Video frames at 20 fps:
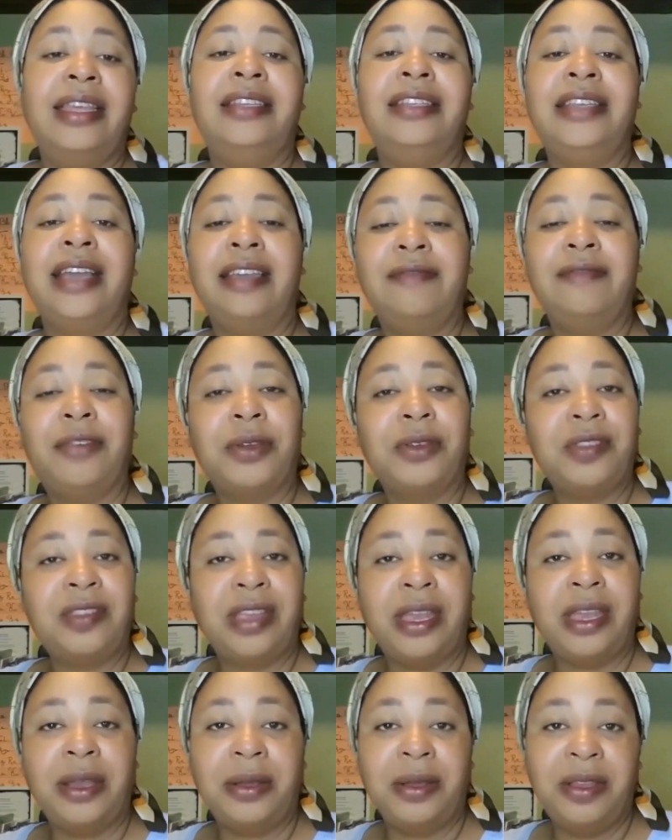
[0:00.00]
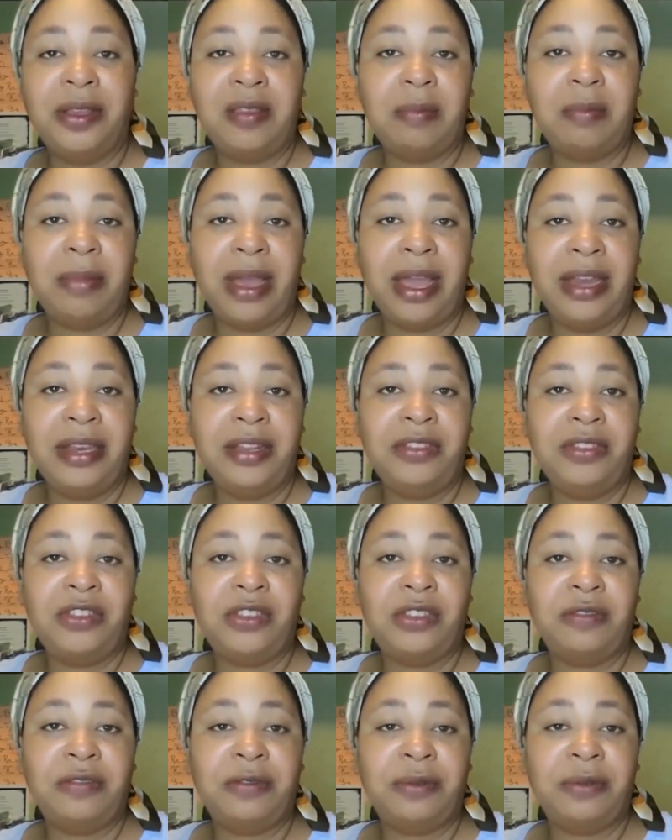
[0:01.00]
Diverse Areas Bondage
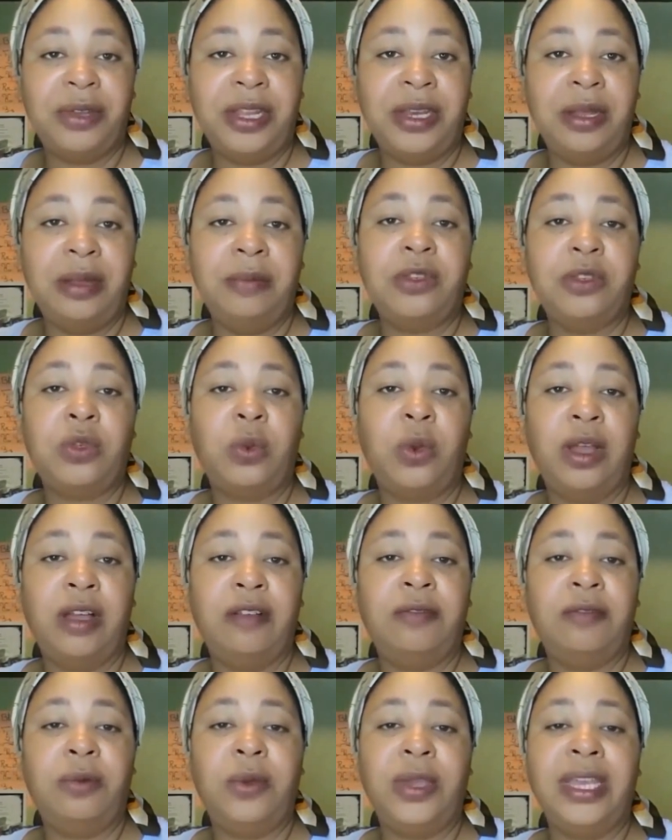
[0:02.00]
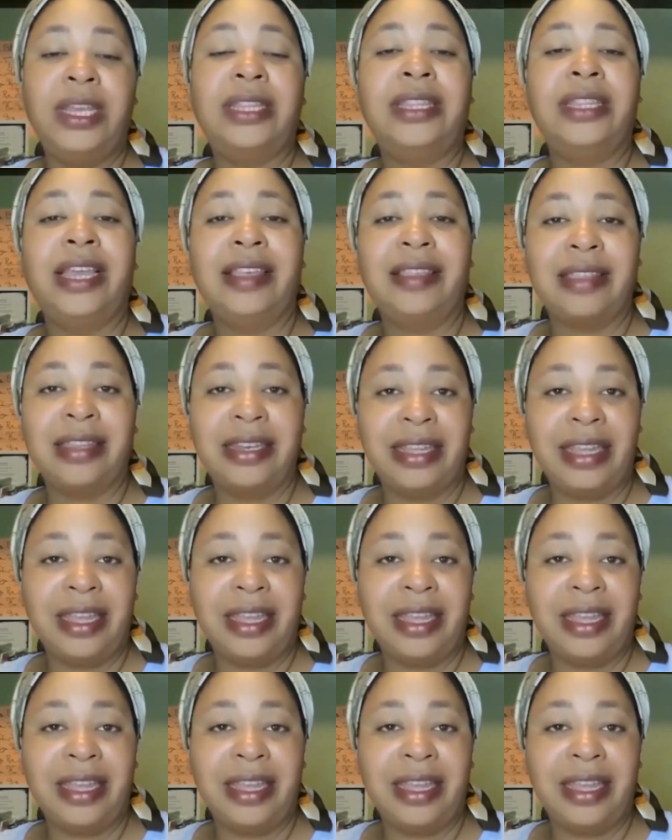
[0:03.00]
to Freedom 12-week lesson